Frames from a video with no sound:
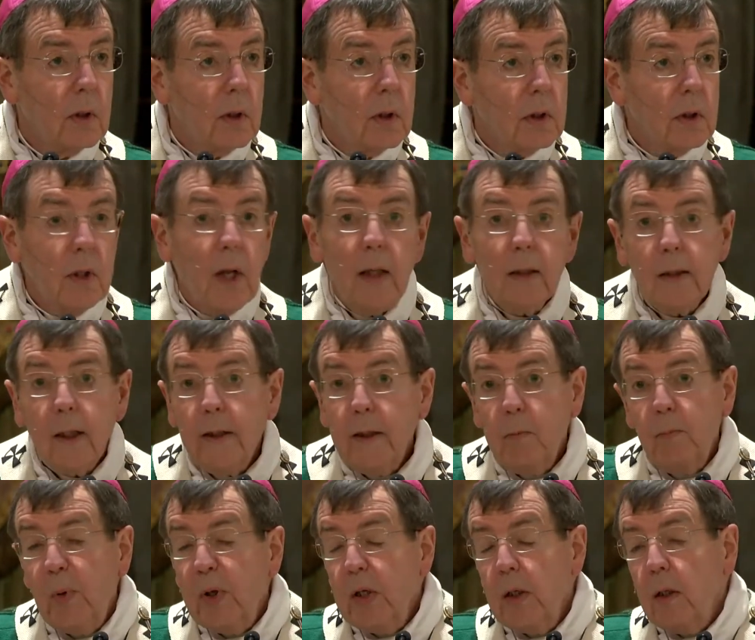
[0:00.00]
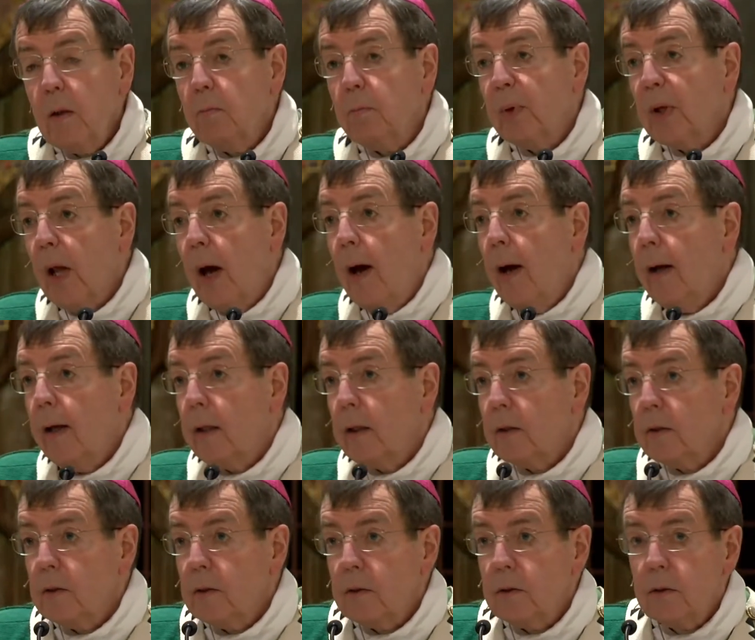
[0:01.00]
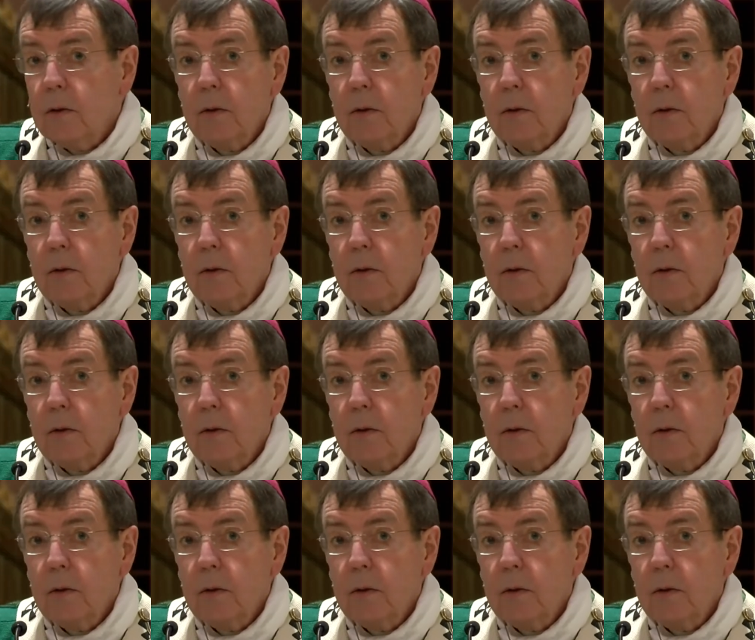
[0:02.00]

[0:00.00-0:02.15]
not like being blind.